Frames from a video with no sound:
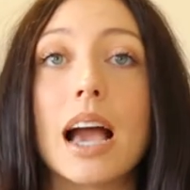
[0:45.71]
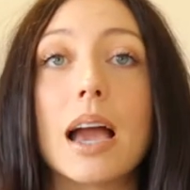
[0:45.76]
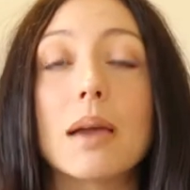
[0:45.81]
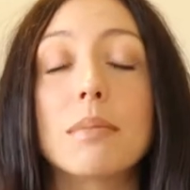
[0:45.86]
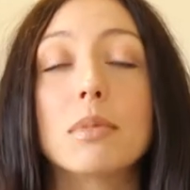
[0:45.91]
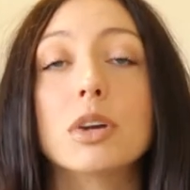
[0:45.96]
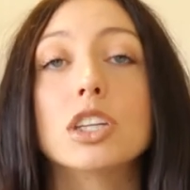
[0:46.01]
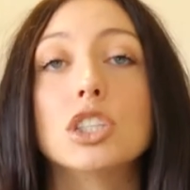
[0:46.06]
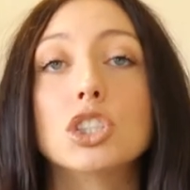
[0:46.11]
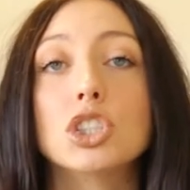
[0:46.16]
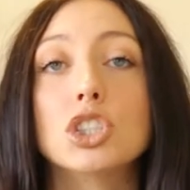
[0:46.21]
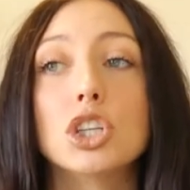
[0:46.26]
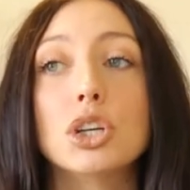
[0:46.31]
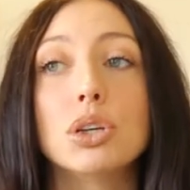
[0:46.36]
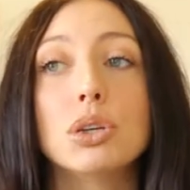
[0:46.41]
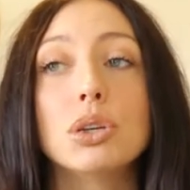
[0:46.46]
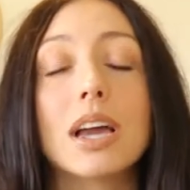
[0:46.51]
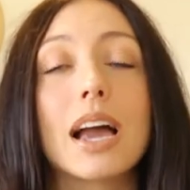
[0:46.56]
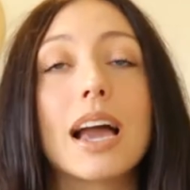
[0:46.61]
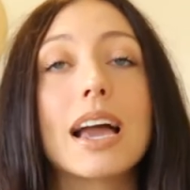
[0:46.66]
I'm gonna show
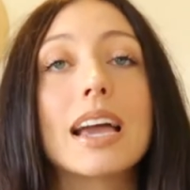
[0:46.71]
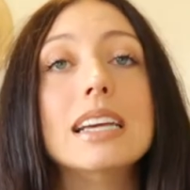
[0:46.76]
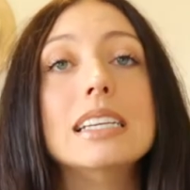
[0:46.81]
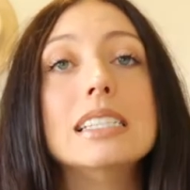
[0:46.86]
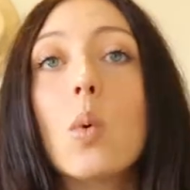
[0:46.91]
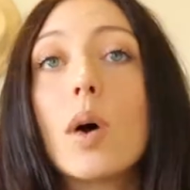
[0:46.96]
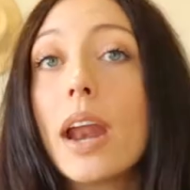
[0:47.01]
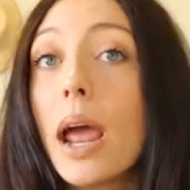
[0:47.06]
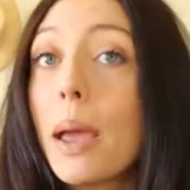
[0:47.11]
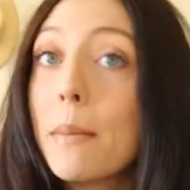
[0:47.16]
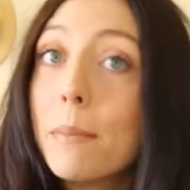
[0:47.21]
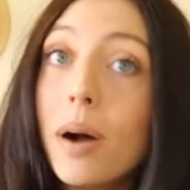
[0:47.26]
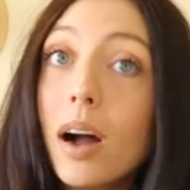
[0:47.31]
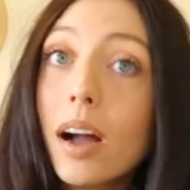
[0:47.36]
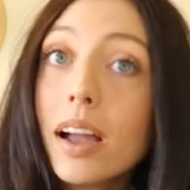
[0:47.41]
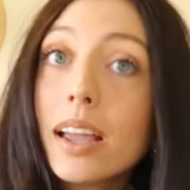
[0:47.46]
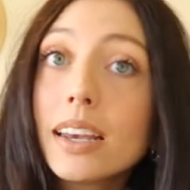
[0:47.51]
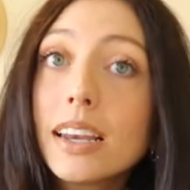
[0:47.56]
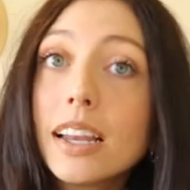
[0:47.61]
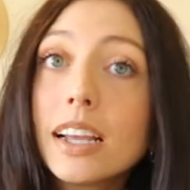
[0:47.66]
you guys what I
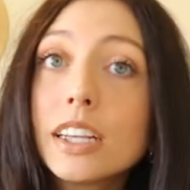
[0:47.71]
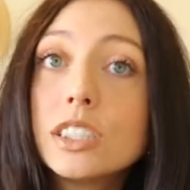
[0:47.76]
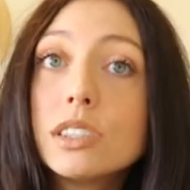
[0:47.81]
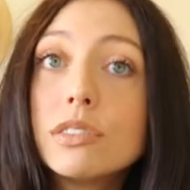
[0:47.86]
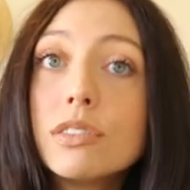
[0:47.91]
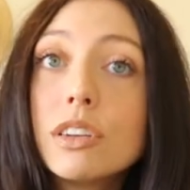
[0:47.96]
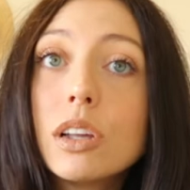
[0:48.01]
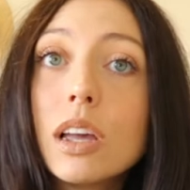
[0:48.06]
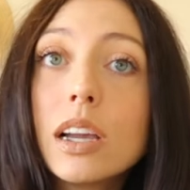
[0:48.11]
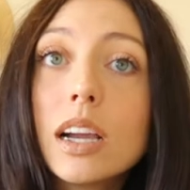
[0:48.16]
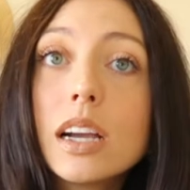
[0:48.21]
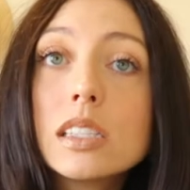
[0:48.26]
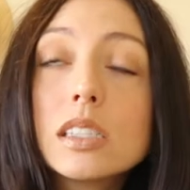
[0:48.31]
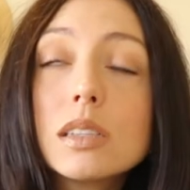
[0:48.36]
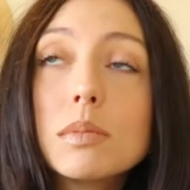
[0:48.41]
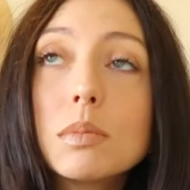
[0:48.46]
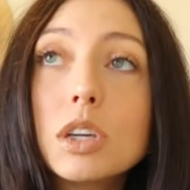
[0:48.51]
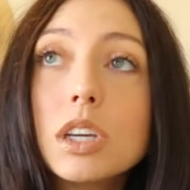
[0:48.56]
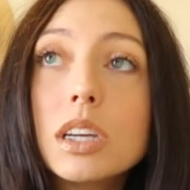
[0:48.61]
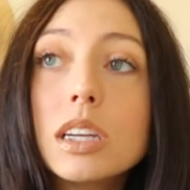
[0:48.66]
bought in Nashville. I got
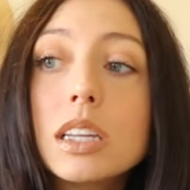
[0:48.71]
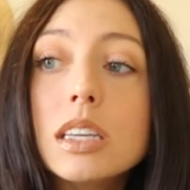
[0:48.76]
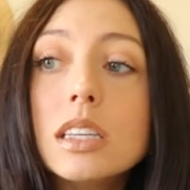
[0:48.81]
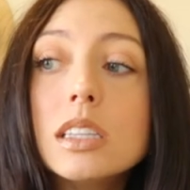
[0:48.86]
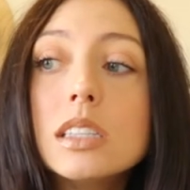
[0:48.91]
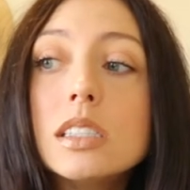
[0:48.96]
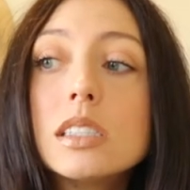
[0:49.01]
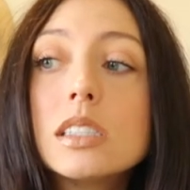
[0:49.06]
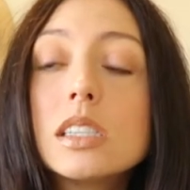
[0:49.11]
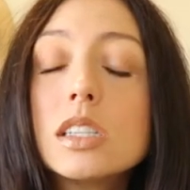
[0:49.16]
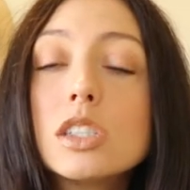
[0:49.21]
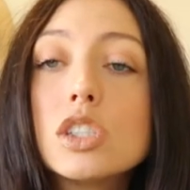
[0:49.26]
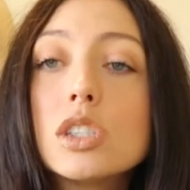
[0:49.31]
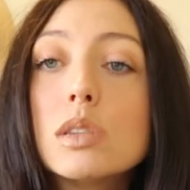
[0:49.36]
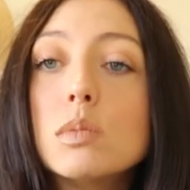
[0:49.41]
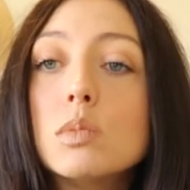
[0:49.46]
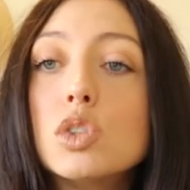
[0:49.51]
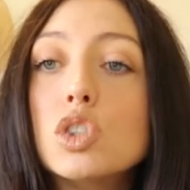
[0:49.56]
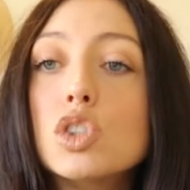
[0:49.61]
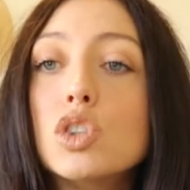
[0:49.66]
some goodies,
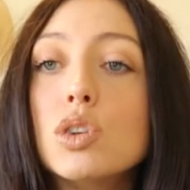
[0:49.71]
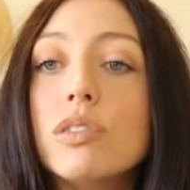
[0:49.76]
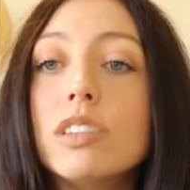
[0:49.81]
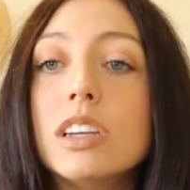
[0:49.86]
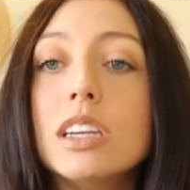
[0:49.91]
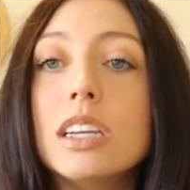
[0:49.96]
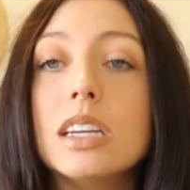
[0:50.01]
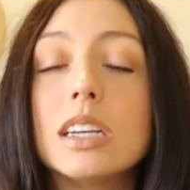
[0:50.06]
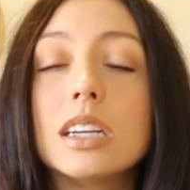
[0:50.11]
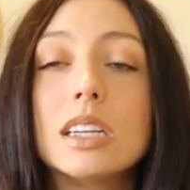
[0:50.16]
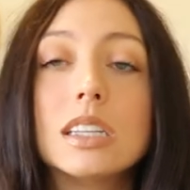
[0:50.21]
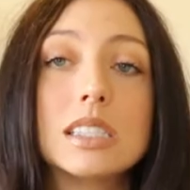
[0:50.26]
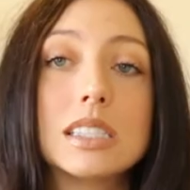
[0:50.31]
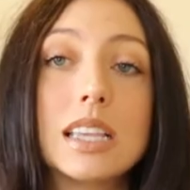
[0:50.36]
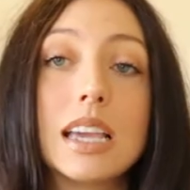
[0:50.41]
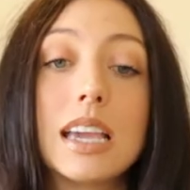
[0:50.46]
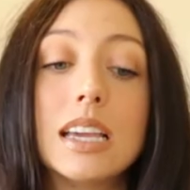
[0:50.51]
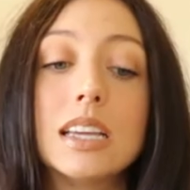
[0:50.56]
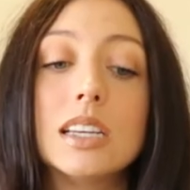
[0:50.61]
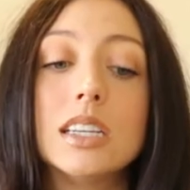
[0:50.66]
some
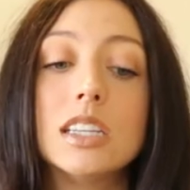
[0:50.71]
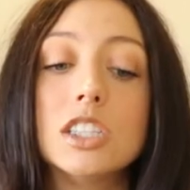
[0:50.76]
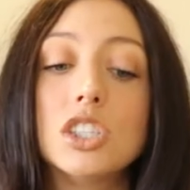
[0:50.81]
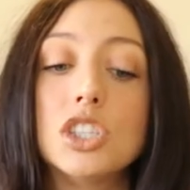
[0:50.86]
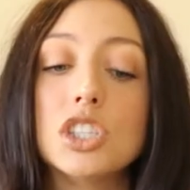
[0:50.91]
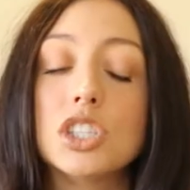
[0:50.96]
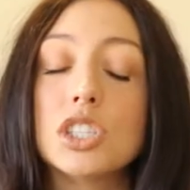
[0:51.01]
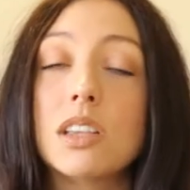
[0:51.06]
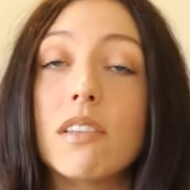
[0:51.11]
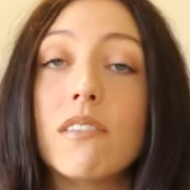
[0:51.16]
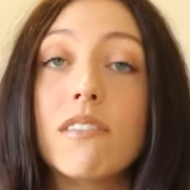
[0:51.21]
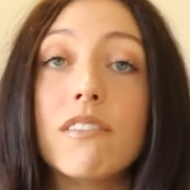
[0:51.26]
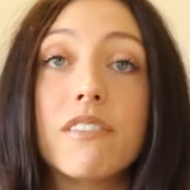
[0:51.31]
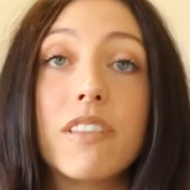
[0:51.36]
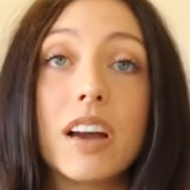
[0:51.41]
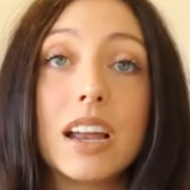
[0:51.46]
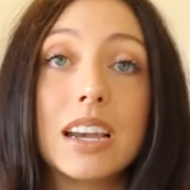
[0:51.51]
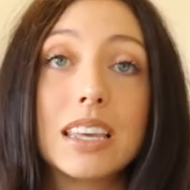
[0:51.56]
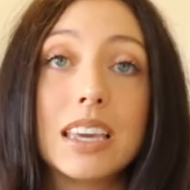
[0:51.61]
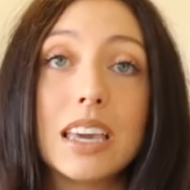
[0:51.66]
souvenirs, and just some
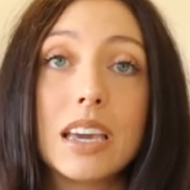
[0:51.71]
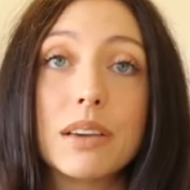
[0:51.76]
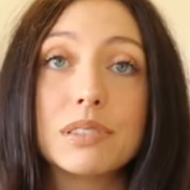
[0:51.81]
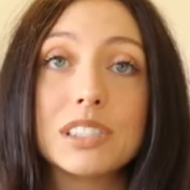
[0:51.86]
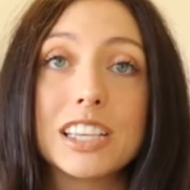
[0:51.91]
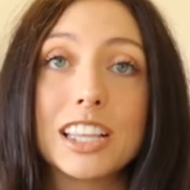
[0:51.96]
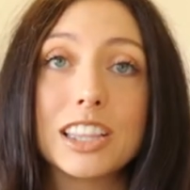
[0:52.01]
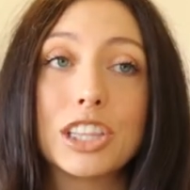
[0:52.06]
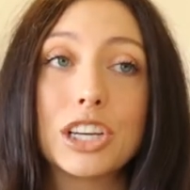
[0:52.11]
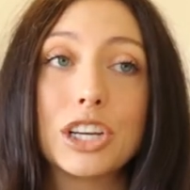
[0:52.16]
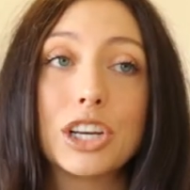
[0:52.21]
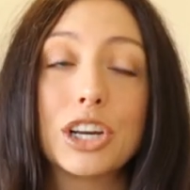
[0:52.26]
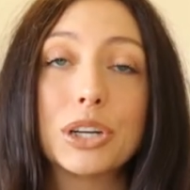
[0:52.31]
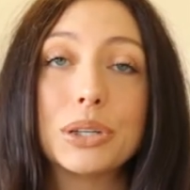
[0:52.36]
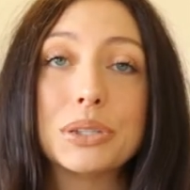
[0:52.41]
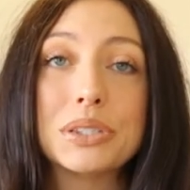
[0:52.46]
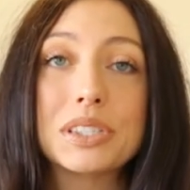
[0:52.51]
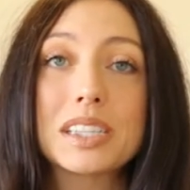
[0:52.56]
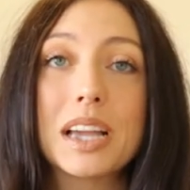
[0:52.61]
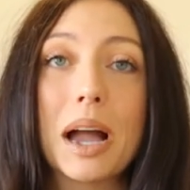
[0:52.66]
fun gifts that the
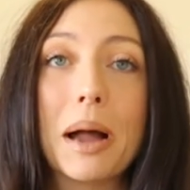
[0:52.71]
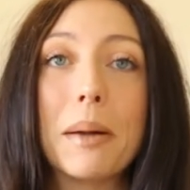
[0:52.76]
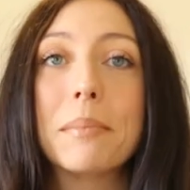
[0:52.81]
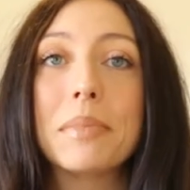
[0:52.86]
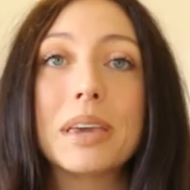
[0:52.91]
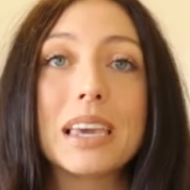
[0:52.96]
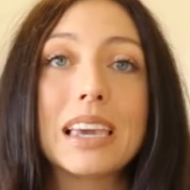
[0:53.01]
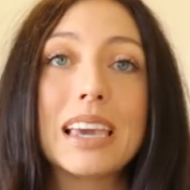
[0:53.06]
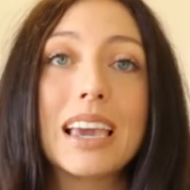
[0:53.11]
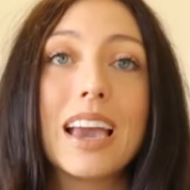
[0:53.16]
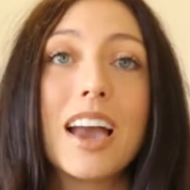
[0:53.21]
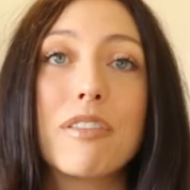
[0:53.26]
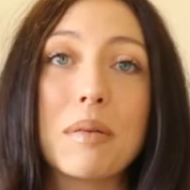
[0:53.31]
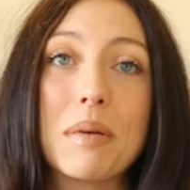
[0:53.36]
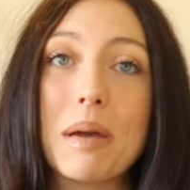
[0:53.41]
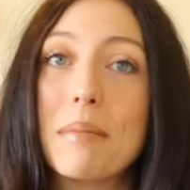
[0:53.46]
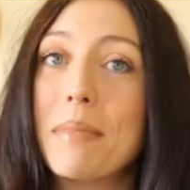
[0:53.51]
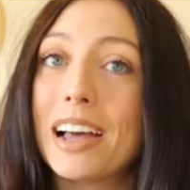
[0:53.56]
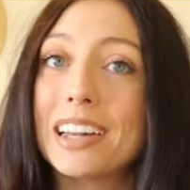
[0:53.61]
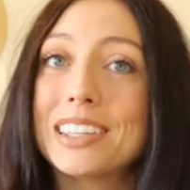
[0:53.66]
girls got me for
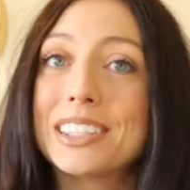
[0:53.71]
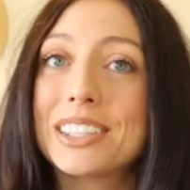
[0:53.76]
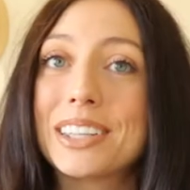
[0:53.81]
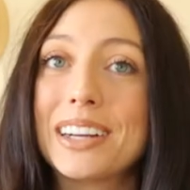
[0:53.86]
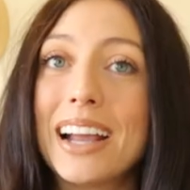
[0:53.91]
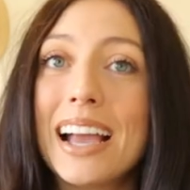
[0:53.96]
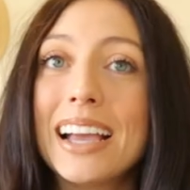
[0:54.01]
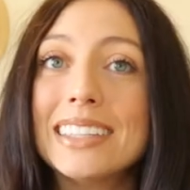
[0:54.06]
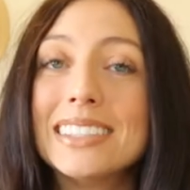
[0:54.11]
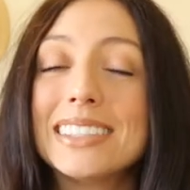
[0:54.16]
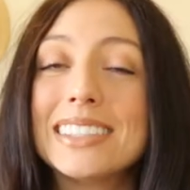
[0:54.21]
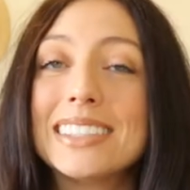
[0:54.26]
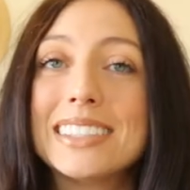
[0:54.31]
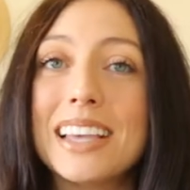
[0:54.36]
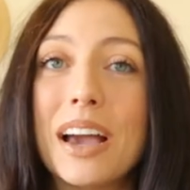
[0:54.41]
my bachelorette.